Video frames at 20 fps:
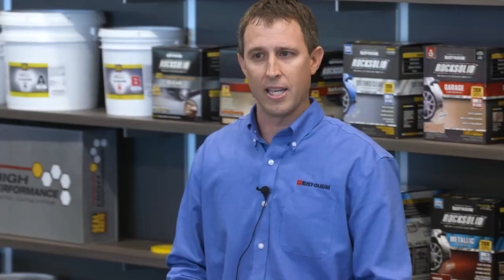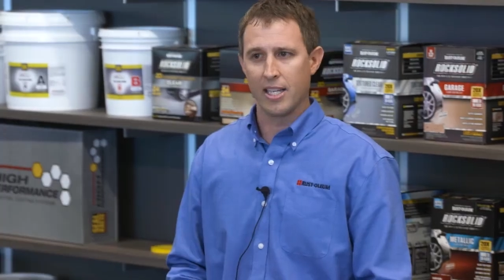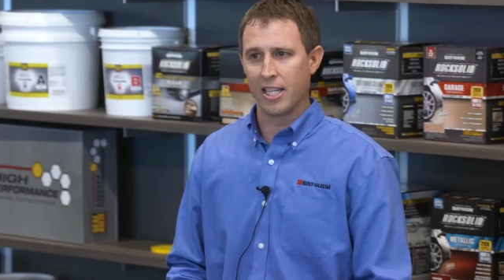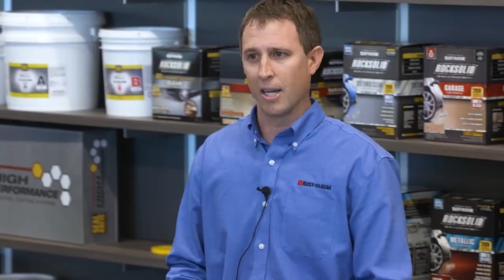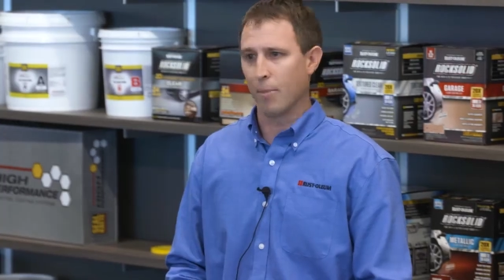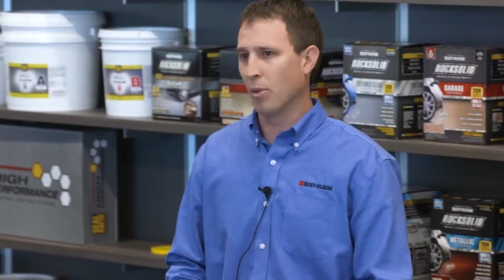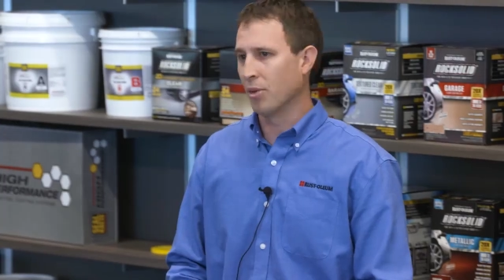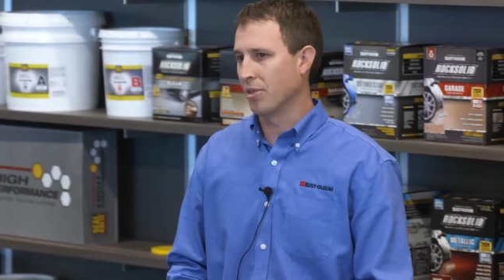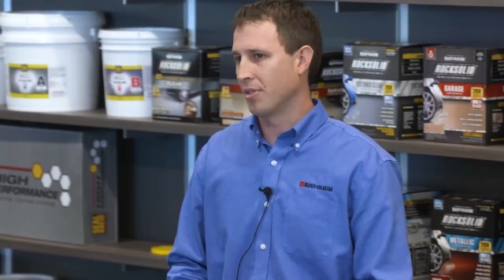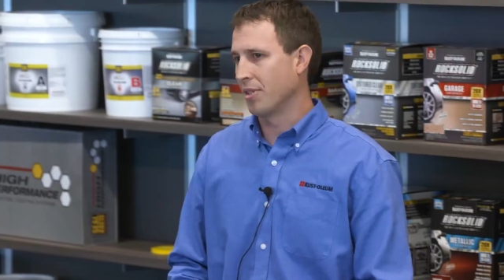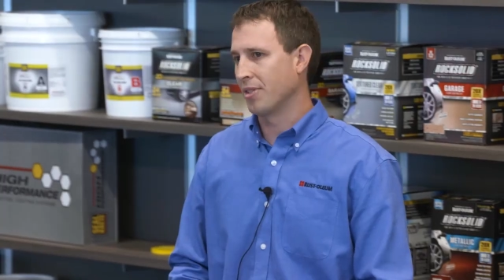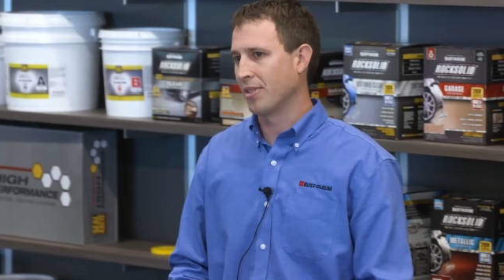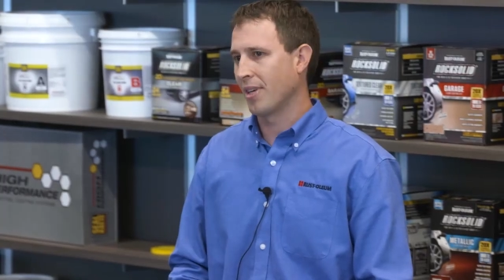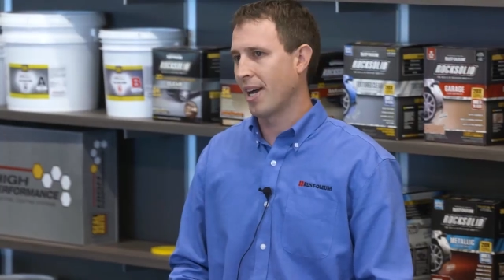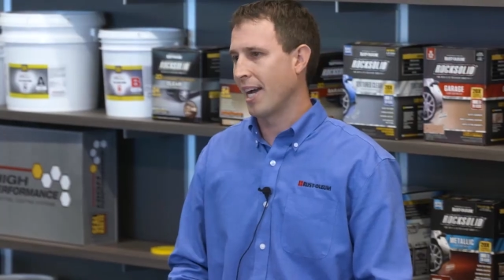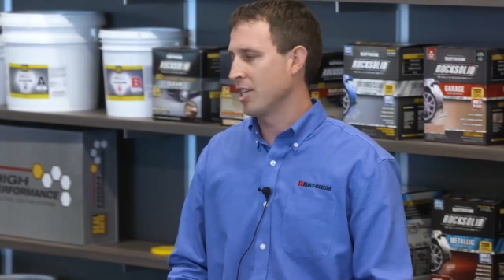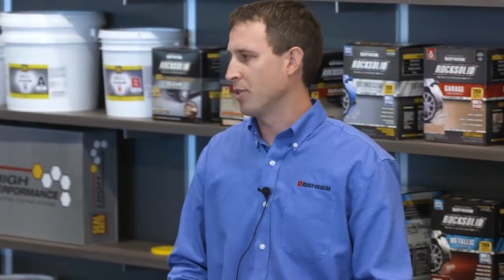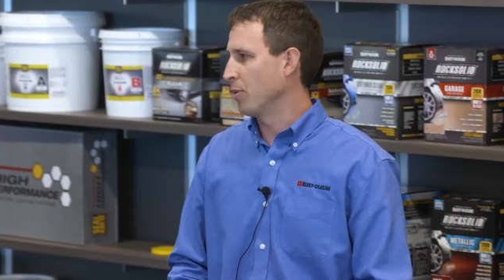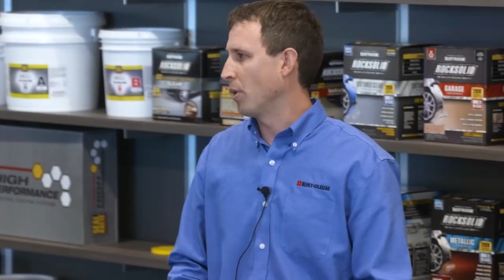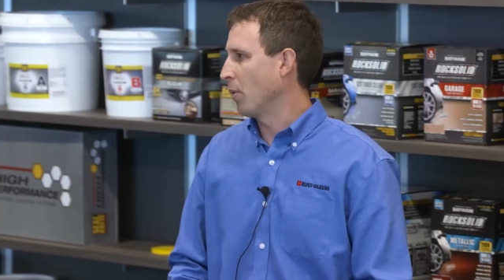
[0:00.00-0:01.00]
It doubles the
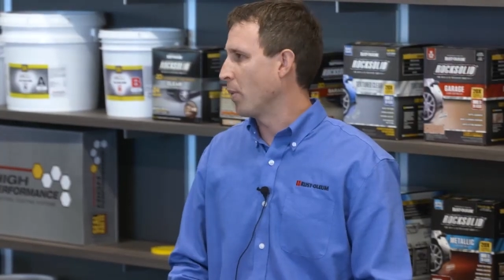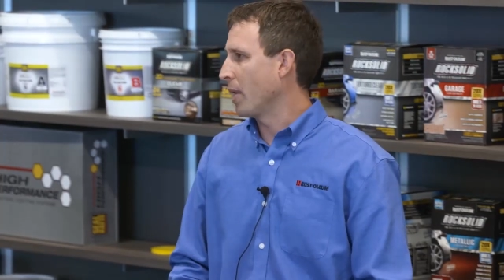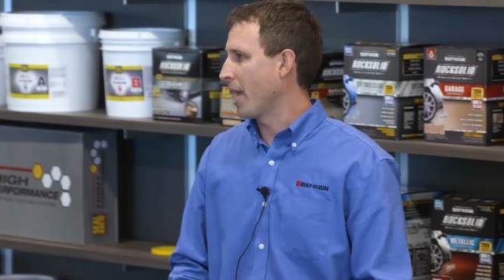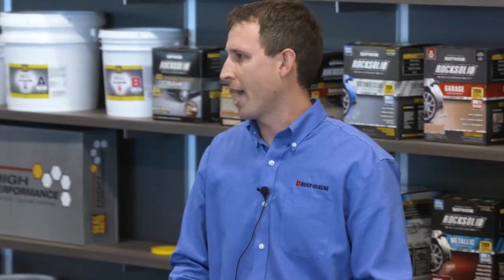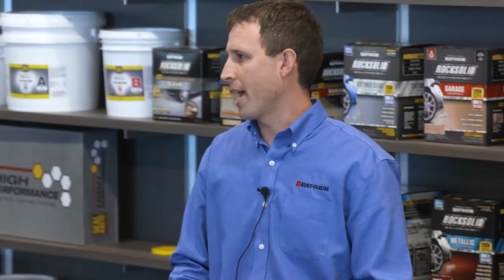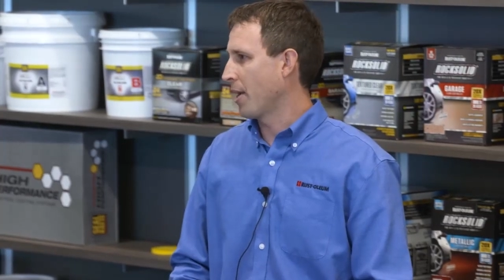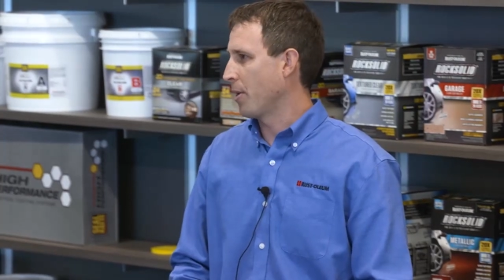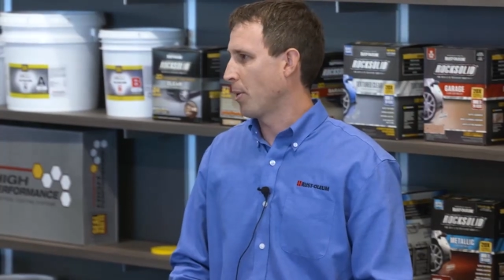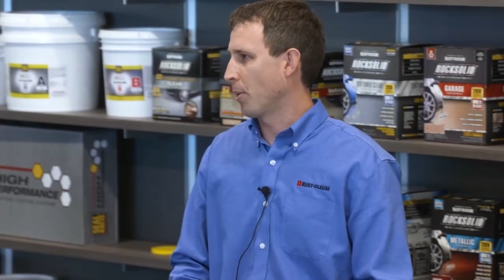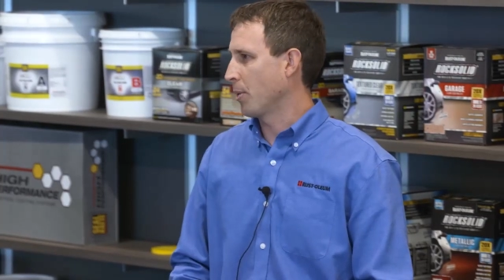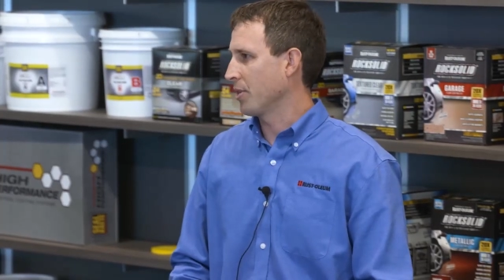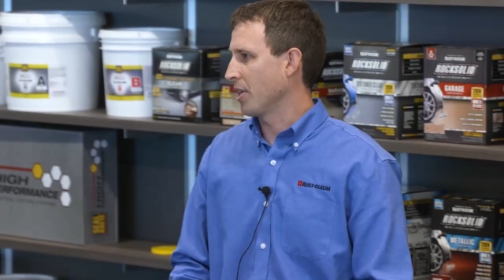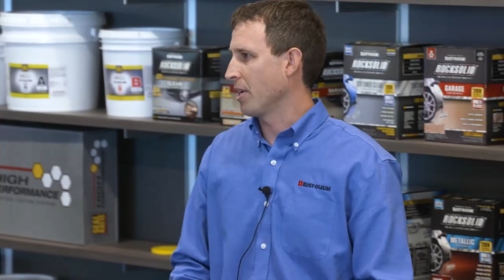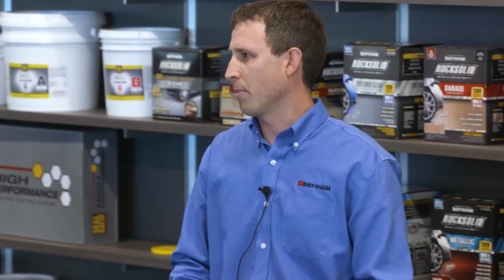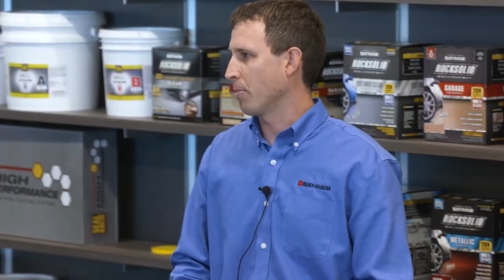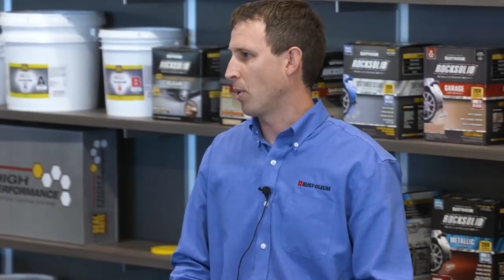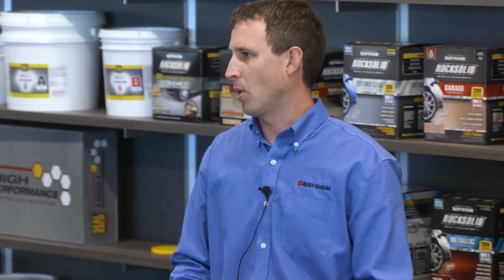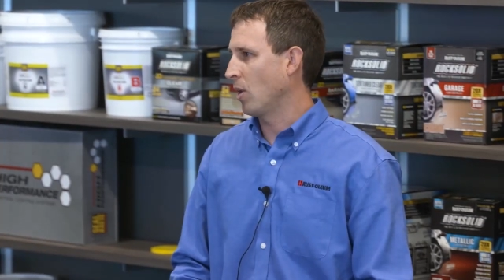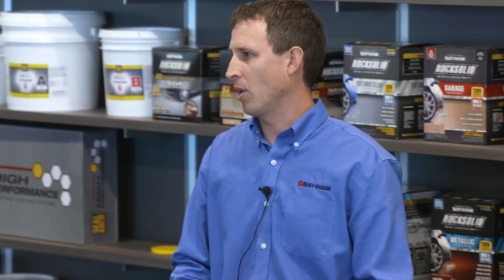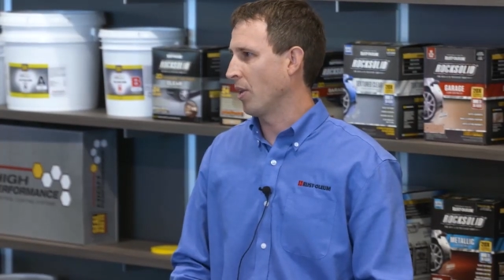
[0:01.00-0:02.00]
size that we had in North
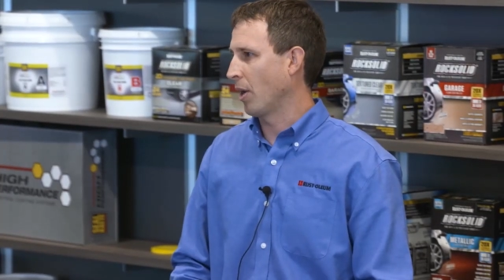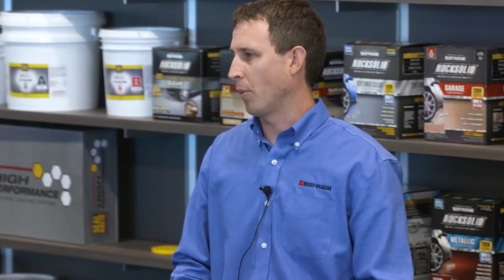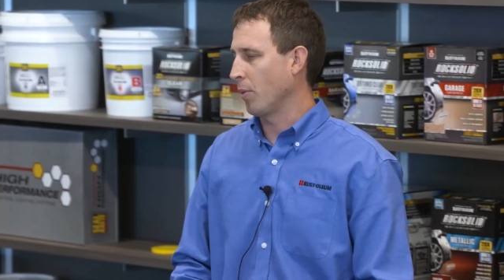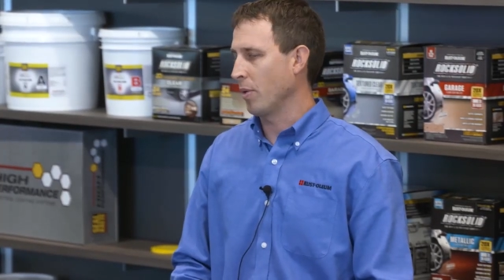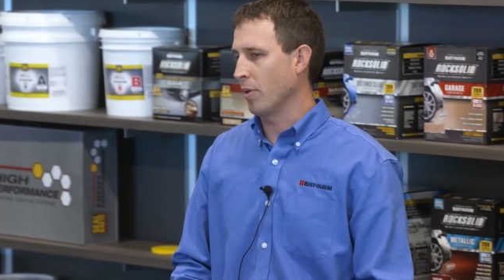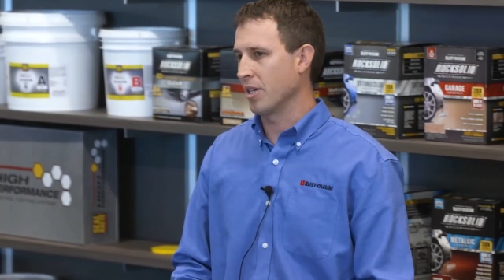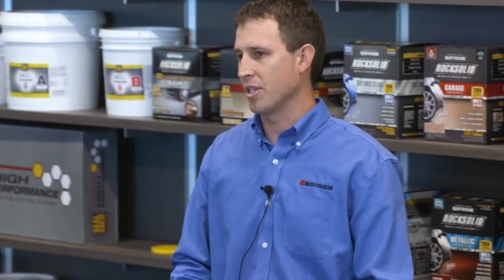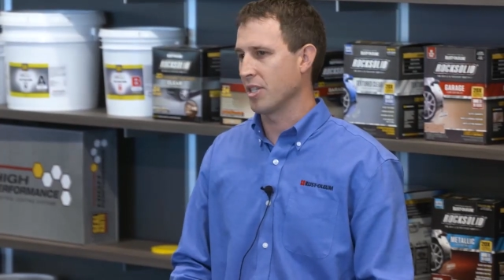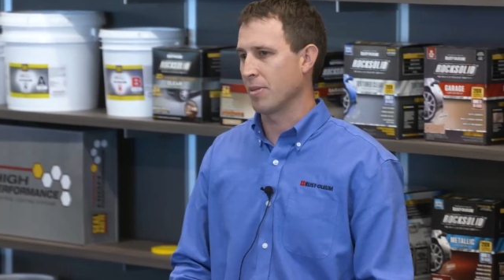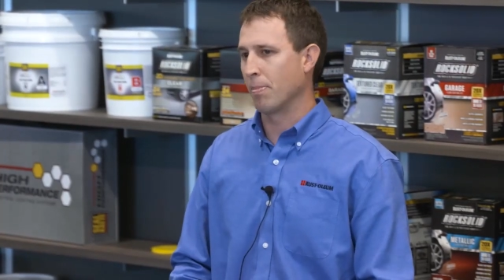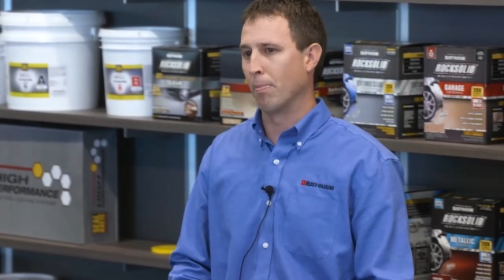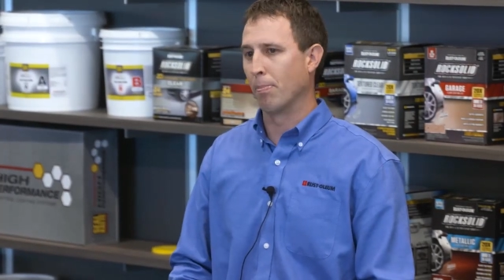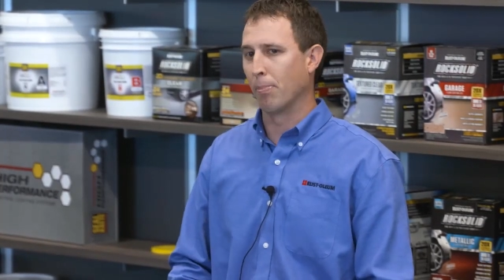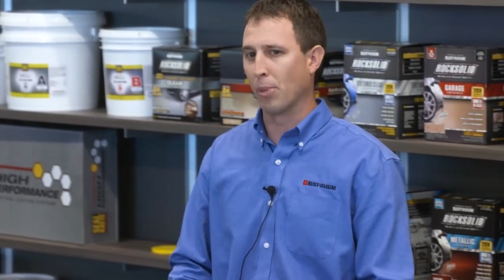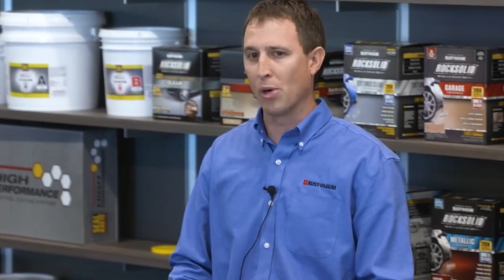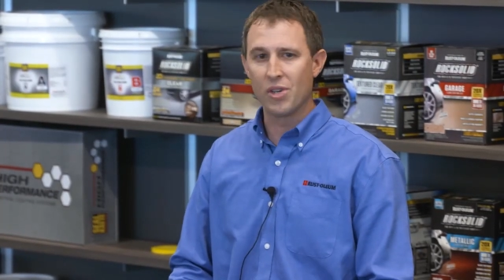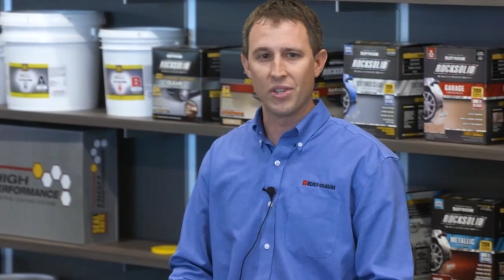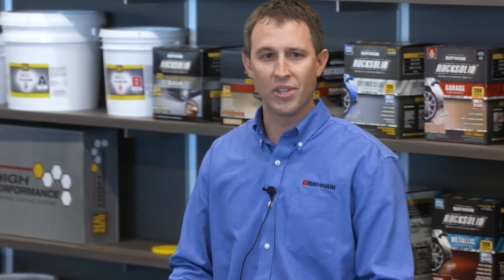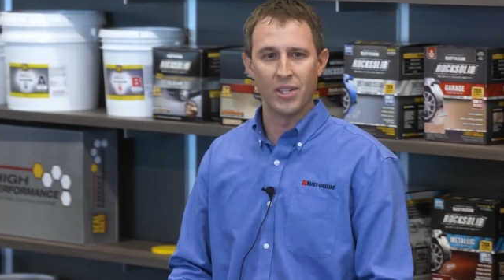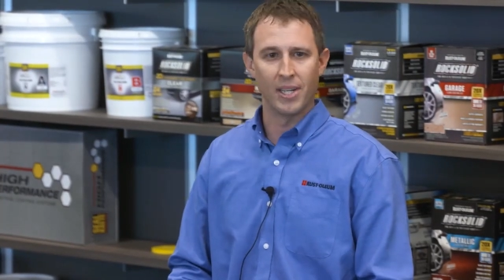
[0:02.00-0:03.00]
Saint Paul that we were just
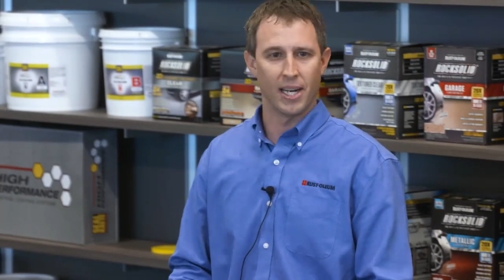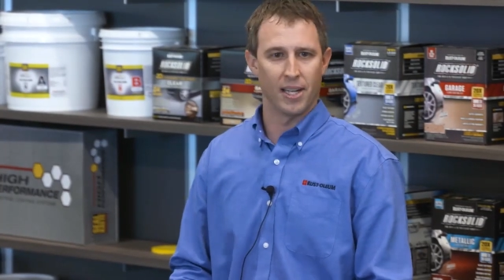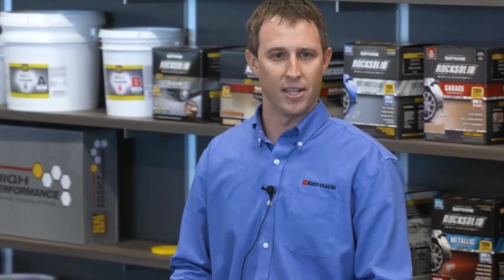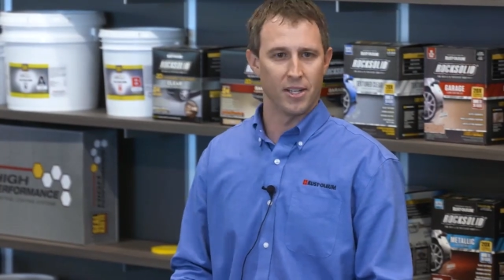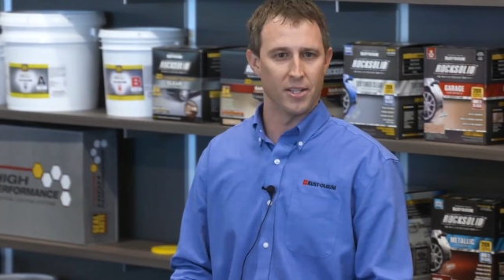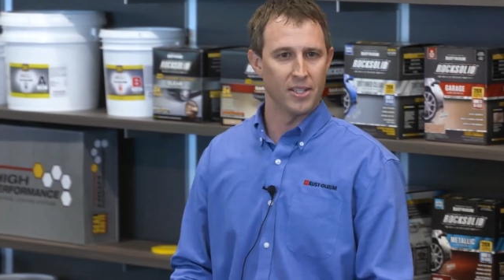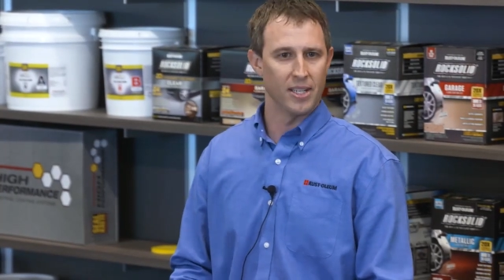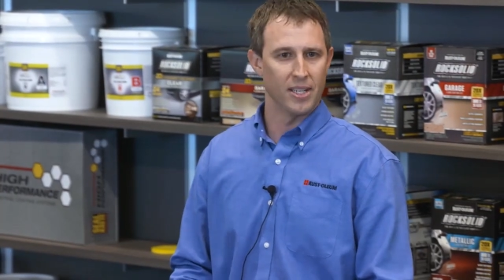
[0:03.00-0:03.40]
bursting out of the